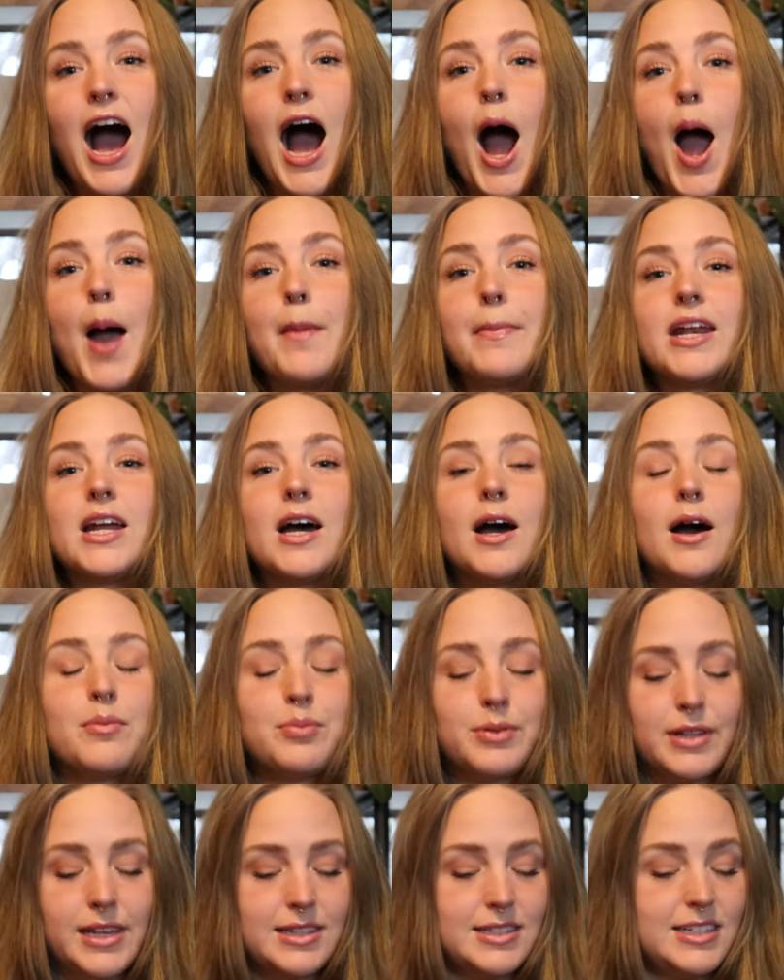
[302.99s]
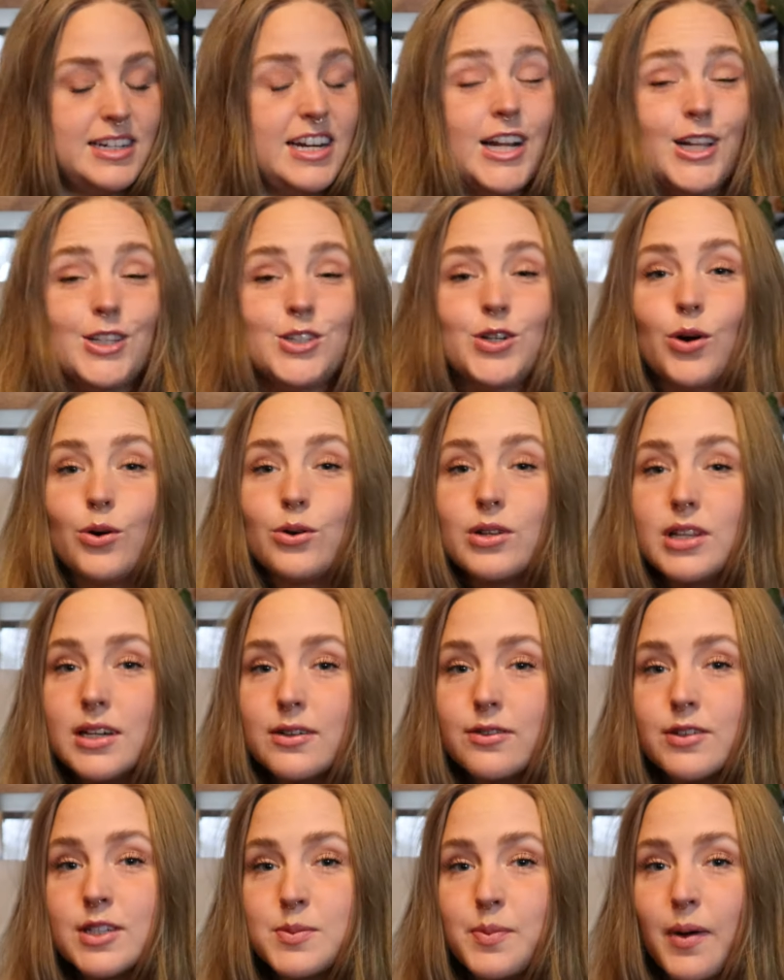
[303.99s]
I'm gonna plant it in a totally
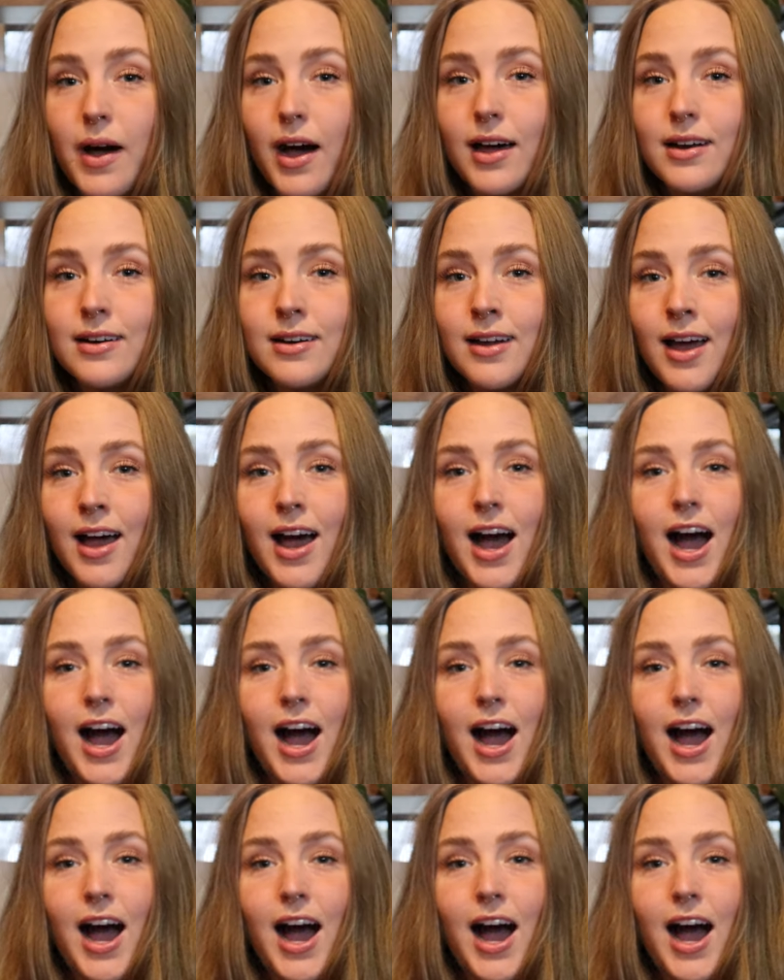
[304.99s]
different spot.